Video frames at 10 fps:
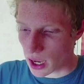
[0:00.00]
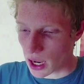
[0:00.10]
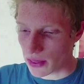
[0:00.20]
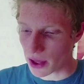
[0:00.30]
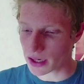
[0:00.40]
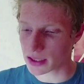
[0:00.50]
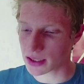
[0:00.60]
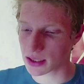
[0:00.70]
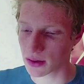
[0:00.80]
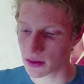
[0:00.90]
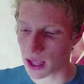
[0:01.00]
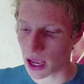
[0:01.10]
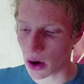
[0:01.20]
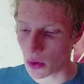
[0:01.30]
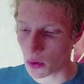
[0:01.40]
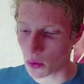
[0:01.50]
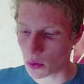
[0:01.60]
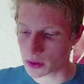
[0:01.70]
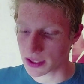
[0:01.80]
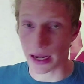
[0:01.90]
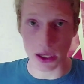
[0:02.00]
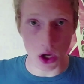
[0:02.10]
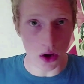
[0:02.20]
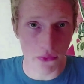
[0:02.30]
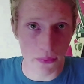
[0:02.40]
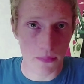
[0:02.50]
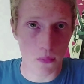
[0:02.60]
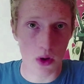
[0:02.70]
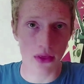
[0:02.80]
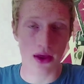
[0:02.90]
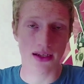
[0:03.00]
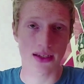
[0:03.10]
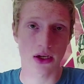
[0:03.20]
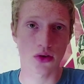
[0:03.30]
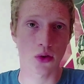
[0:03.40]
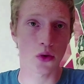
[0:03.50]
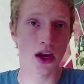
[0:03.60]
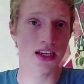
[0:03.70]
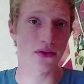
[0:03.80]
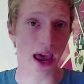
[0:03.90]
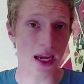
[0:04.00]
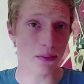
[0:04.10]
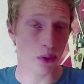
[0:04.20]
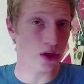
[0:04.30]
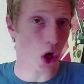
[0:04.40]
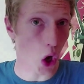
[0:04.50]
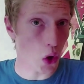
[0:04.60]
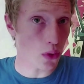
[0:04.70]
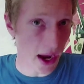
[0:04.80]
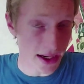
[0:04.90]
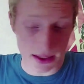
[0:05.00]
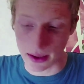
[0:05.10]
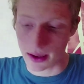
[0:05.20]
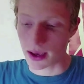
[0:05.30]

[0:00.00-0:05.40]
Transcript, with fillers: and that is now starting off with a series with a rating of eight point oh eight